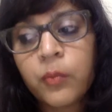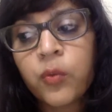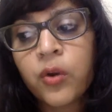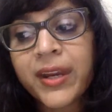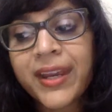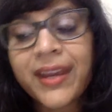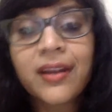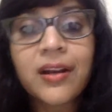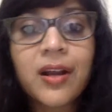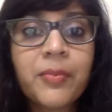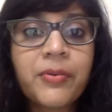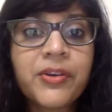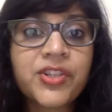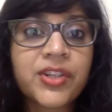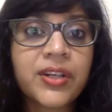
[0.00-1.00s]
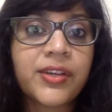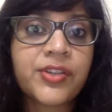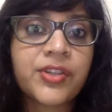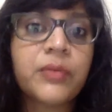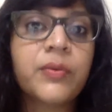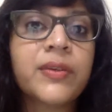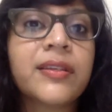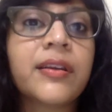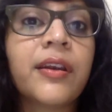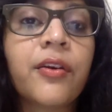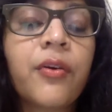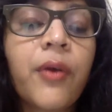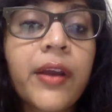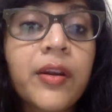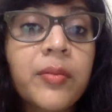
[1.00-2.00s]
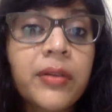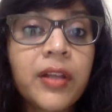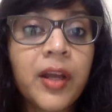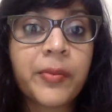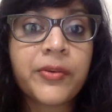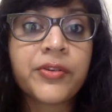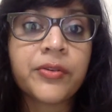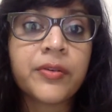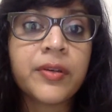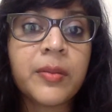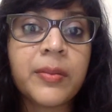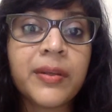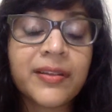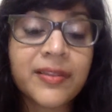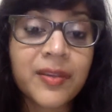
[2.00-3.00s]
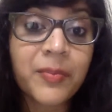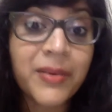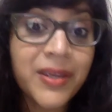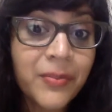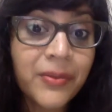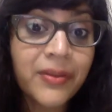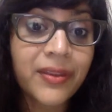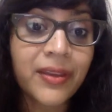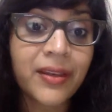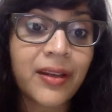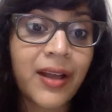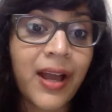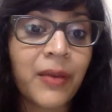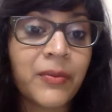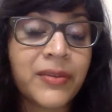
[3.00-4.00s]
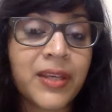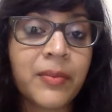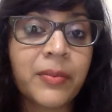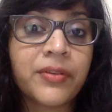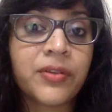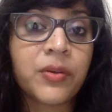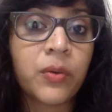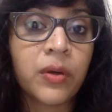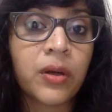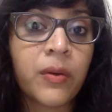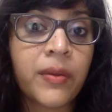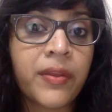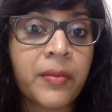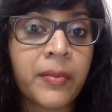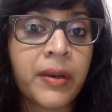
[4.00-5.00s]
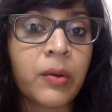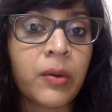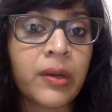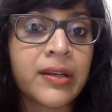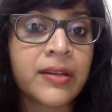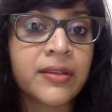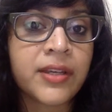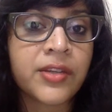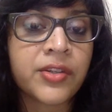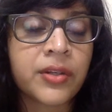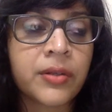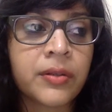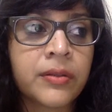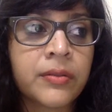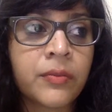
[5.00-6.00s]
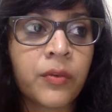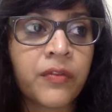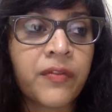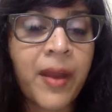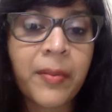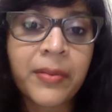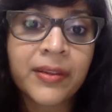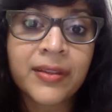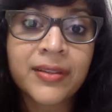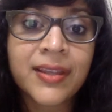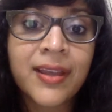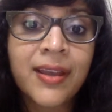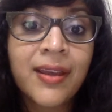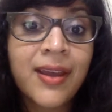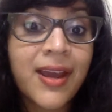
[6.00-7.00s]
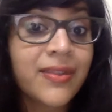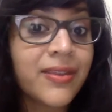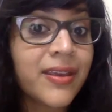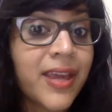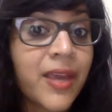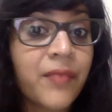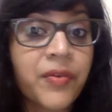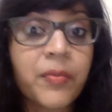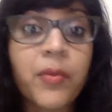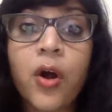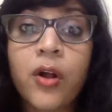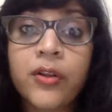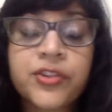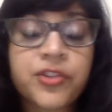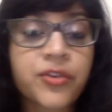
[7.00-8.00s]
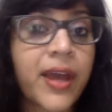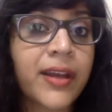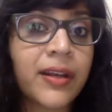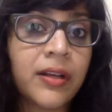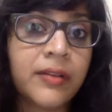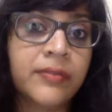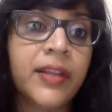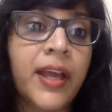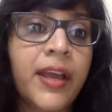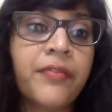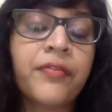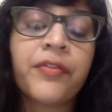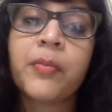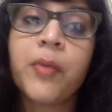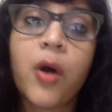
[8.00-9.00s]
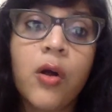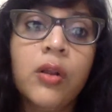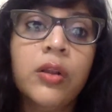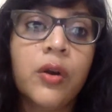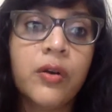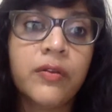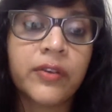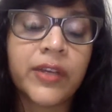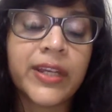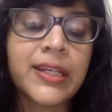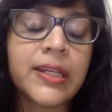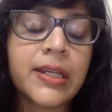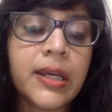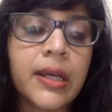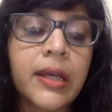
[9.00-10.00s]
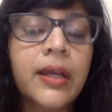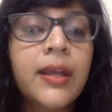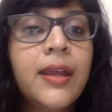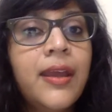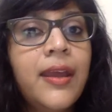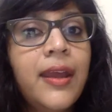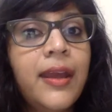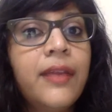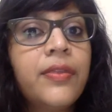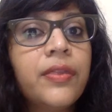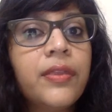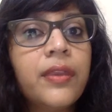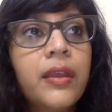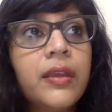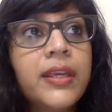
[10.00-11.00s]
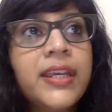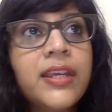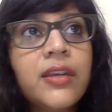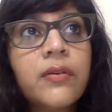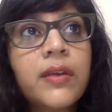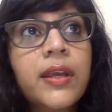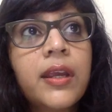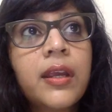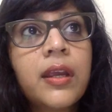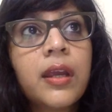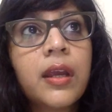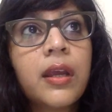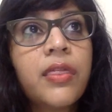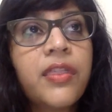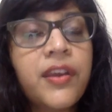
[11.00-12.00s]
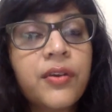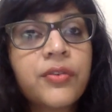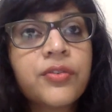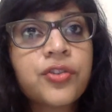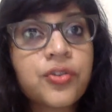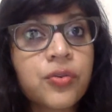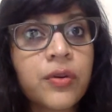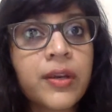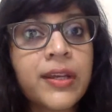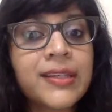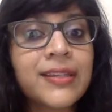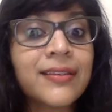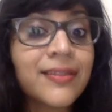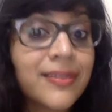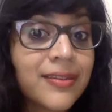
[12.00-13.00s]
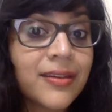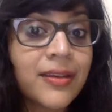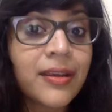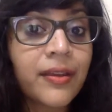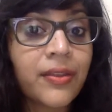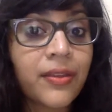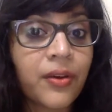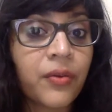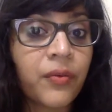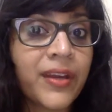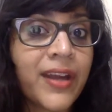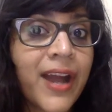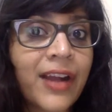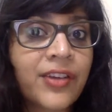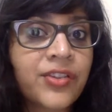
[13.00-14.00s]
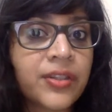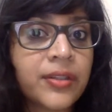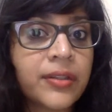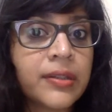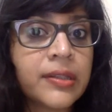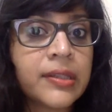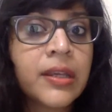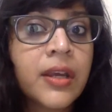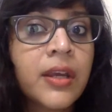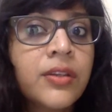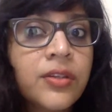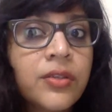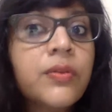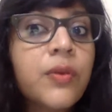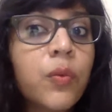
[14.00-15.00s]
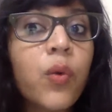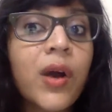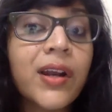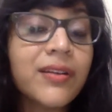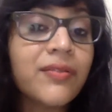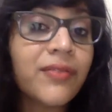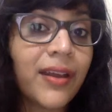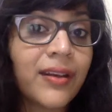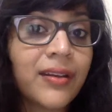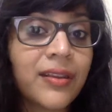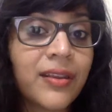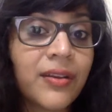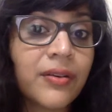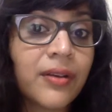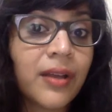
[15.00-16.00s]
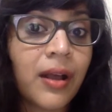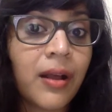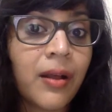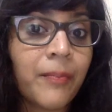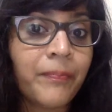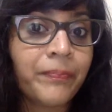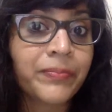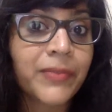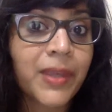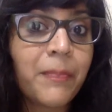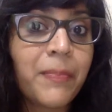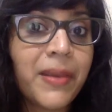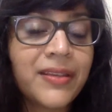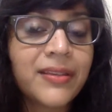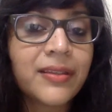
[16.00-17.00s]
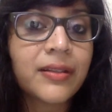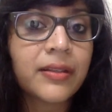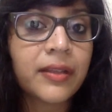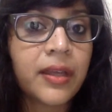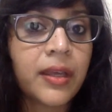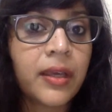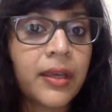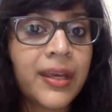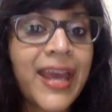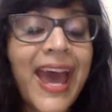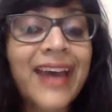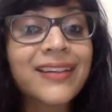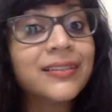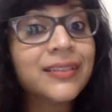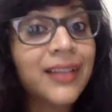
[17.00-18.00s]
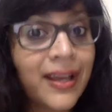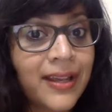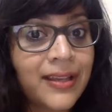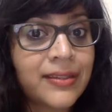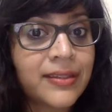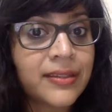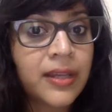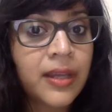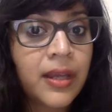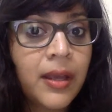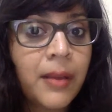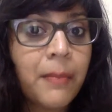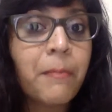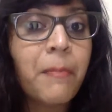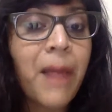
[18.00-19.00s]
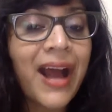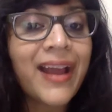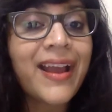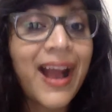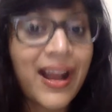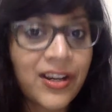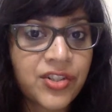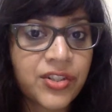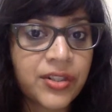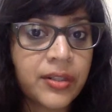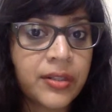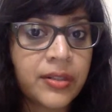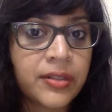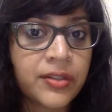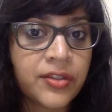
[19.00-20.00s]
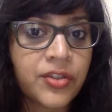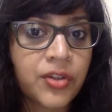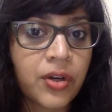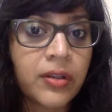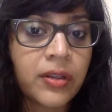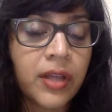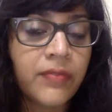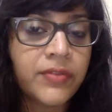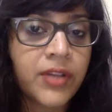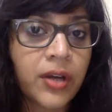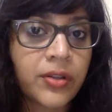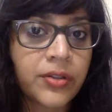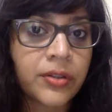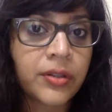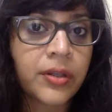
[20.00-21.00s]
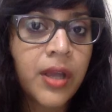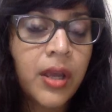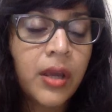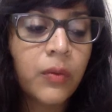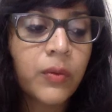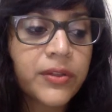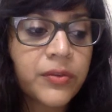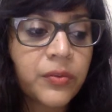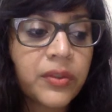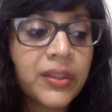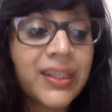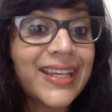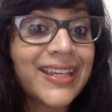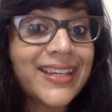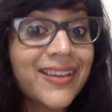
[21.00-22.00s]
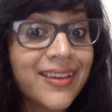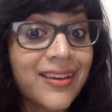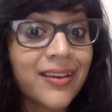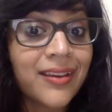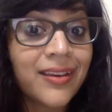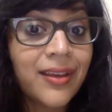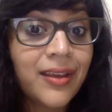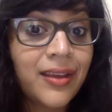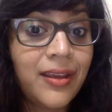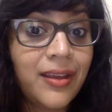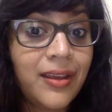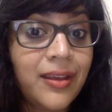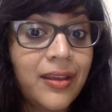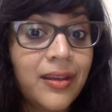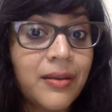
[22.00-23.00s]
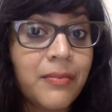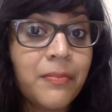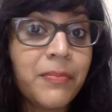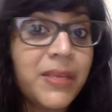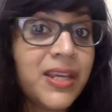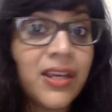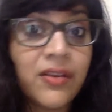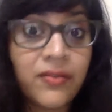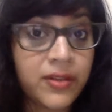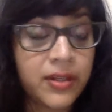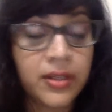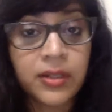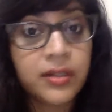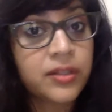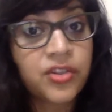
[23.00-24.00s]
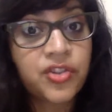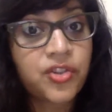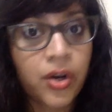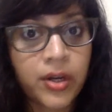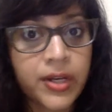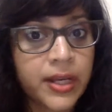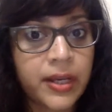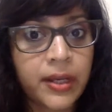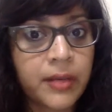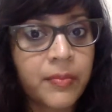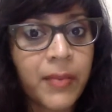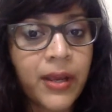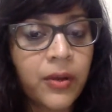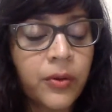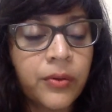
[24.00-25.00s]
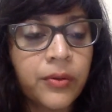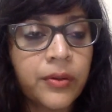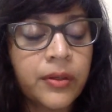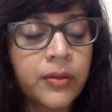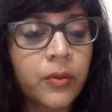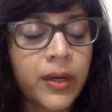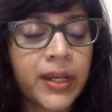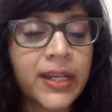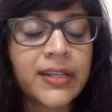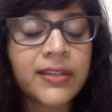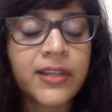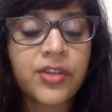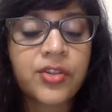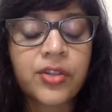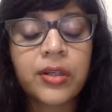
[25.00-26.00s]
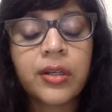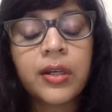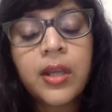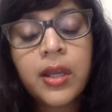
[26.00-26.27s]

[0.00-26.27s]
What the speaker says: working at Operation ASHA was an incredible opportunity because the people that I was able to work with in my organization were fabulous. And they came from all strata of life, from all over India. And hearing their stories and seeing their reactions to the one event that basically catalyzed my action to start Love Doctor was really key in me even starting my own organization.